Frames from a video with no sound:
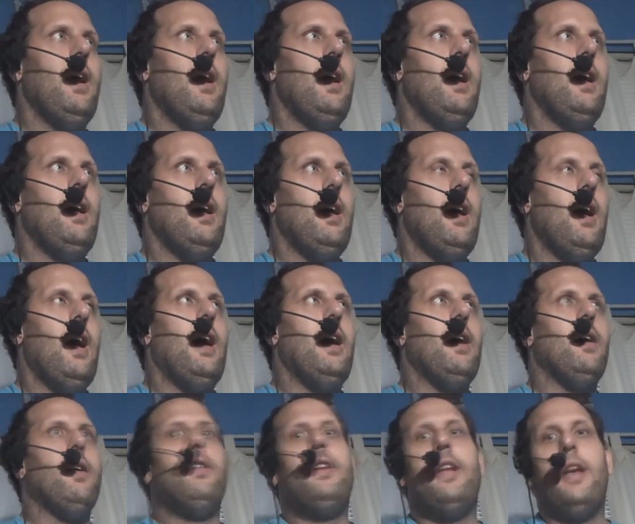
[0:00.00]
I heard
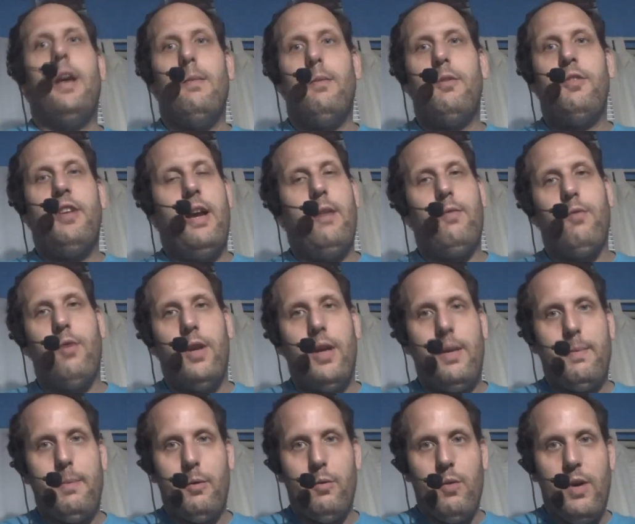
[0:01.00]
they almost have run up and
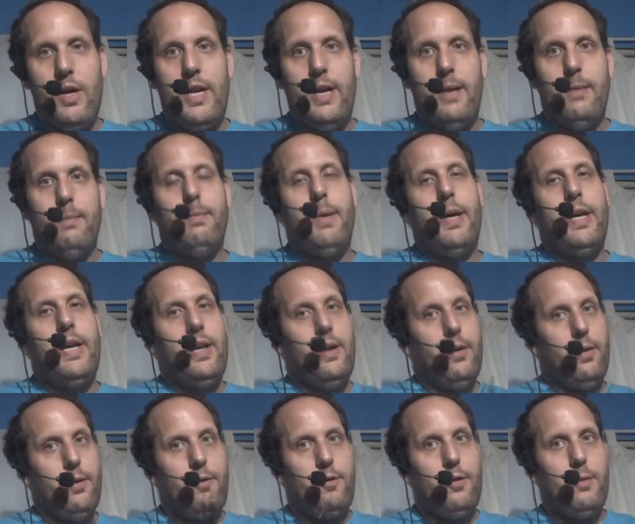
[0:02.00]
running, but here is
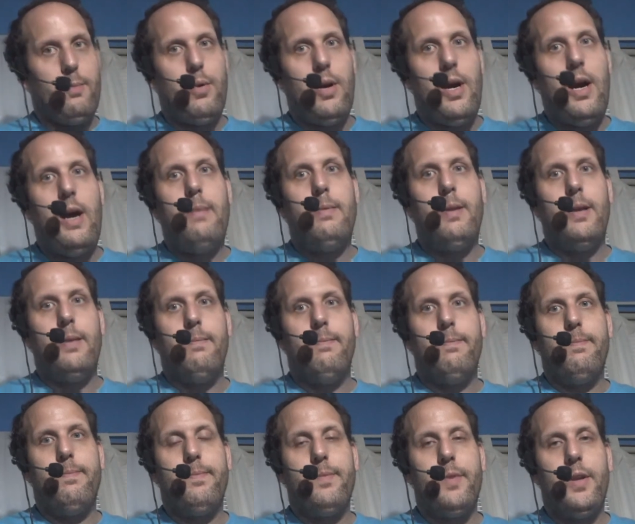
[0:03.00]
the problem.
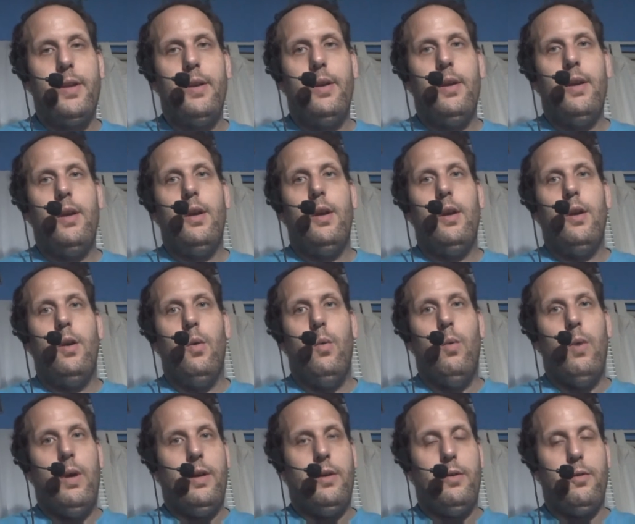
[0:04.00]
When
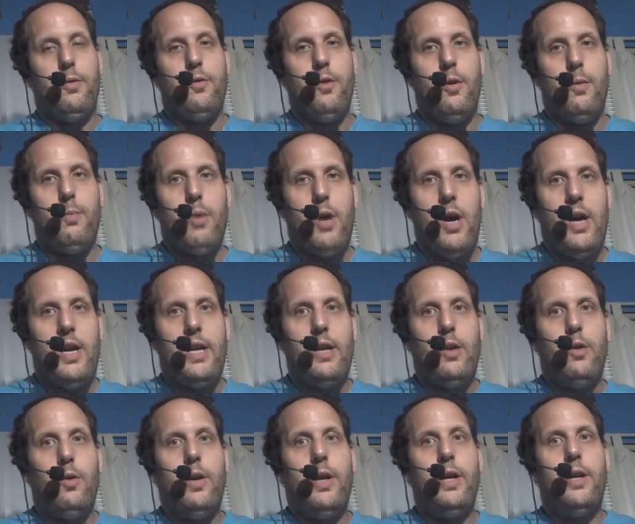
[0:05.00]
there's no product
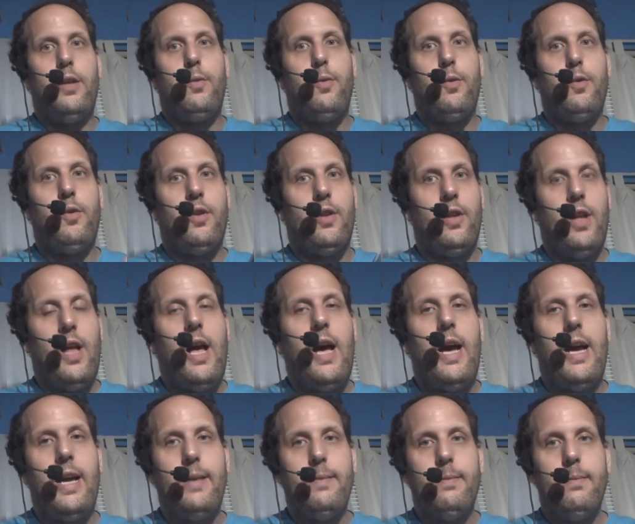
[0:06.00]
going through the line,
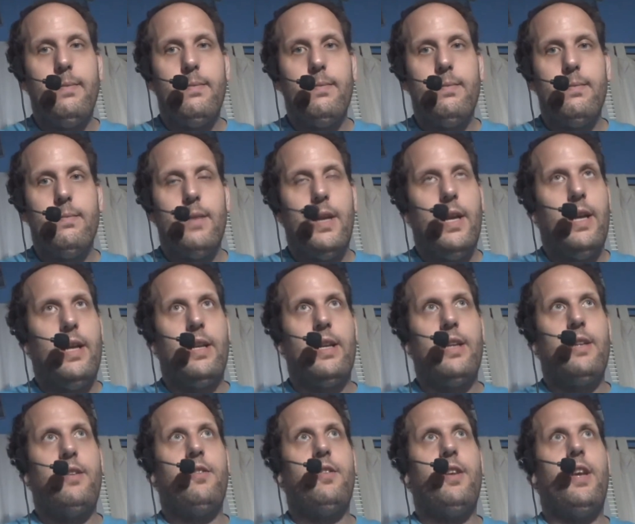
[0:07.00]
and let's
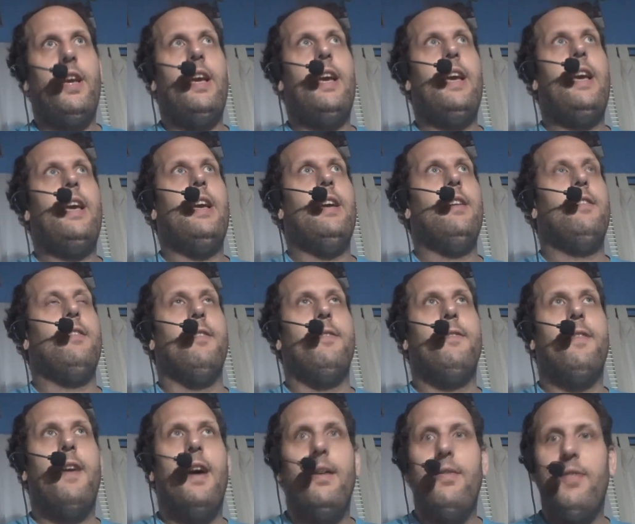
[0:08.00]
say it's a
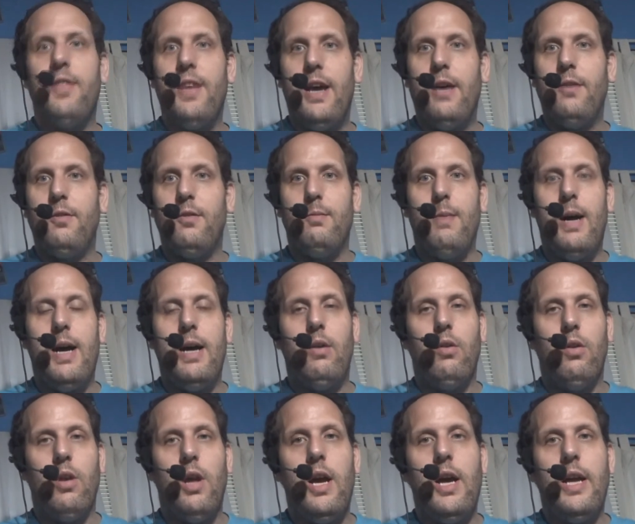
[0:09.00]
5,000 mile line,